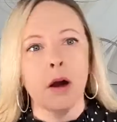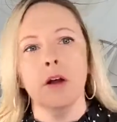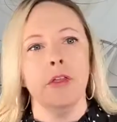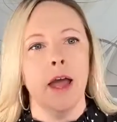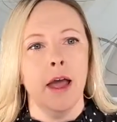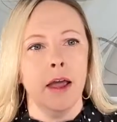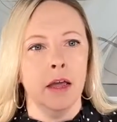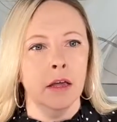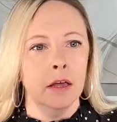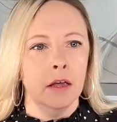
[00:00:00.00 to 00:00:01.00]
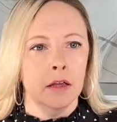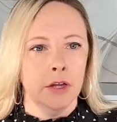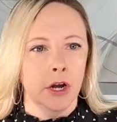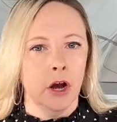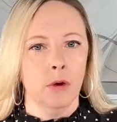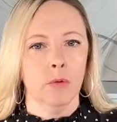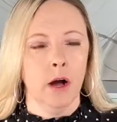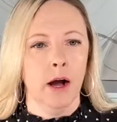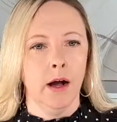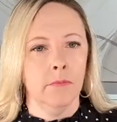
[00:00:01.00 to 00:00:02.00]
Are they,
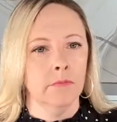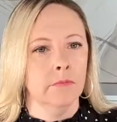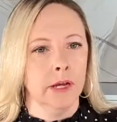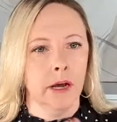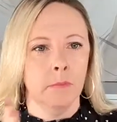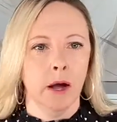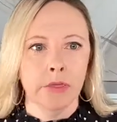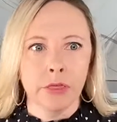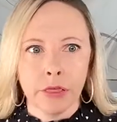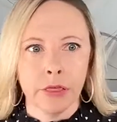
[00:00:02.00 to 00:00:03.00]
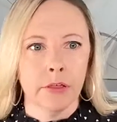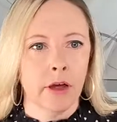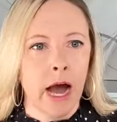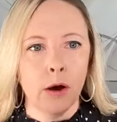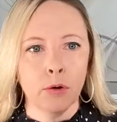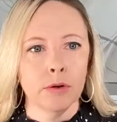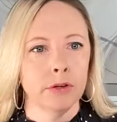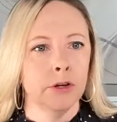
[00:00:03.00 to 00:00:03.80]
like a month out,